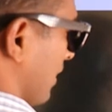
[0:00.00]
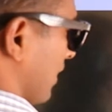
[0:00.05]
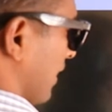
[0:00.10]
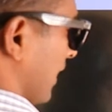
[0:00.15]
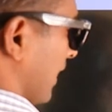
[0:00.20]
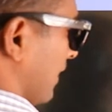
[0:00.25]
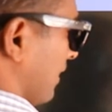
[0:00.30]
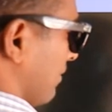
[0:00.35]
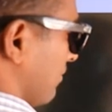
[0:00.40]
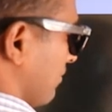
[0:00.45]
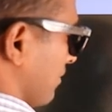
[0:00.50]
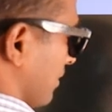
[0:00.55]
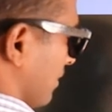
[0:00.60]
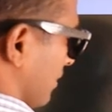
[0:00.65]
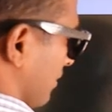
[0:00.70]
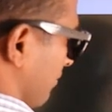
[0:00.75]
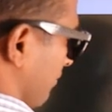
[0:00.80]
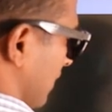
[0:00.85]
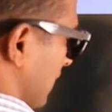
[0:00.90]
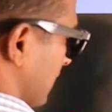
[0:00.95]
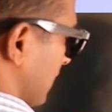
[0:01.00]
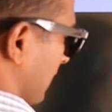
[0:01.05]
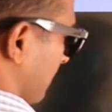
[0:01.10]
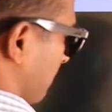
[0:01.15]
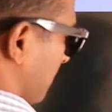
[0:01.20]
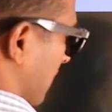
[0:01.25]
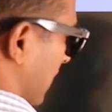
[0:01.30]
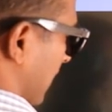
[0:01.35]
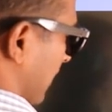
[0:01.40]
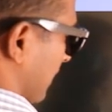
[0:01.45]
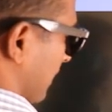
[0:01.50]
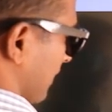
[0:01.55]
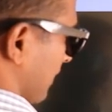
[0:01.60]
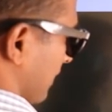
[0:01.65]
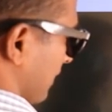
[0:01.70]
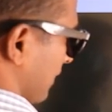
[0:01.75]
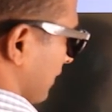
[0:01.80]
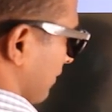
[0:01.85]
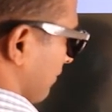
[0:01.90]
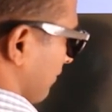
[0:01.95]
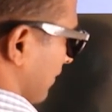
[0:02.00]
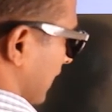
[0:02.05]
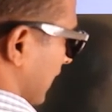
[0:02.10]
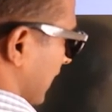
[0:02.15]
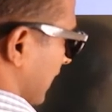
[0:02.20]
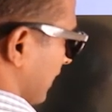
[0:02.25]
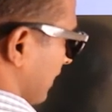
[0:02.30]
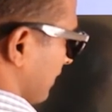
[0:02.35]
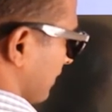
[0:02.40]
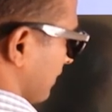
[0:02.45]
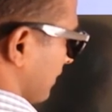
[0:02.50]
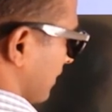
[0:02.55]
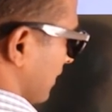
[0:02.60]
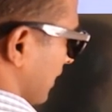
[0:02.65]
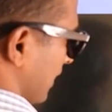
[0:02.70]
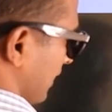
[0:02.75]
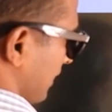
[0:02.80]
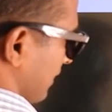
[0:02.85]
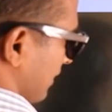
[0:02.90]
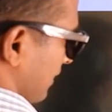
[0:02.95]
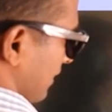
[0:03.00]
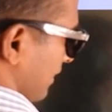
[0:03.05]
Now we subtract, we get 3.